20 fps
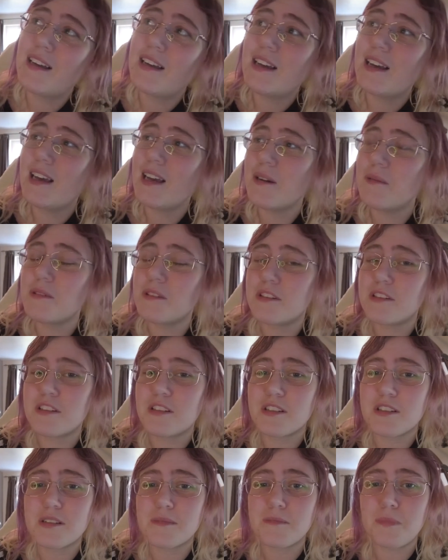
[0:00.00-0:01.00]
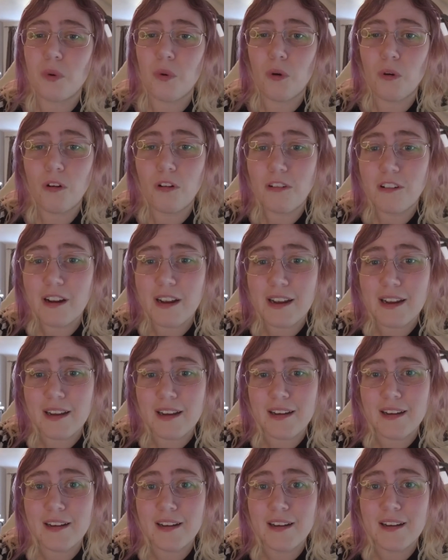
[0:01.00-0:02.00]
It was just
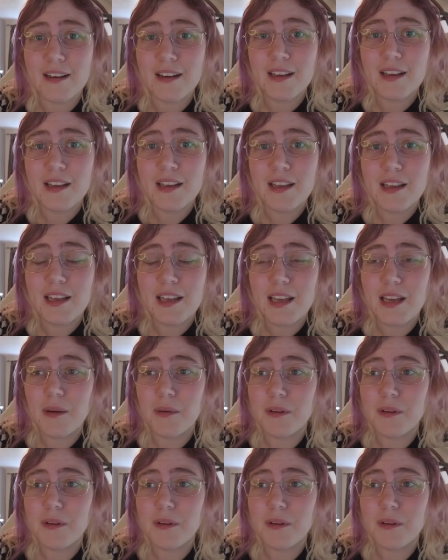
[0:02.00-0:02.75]
boring. It